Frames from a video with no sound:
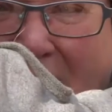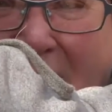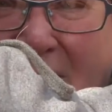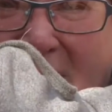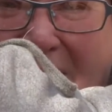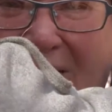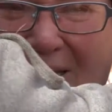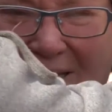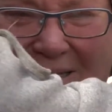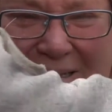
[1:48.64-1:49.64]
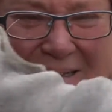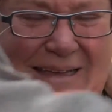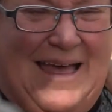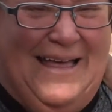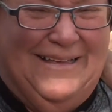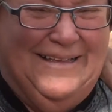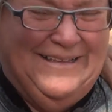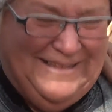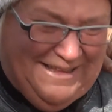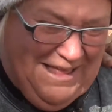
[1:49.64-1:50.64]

sense of the word. That'll put you in tears.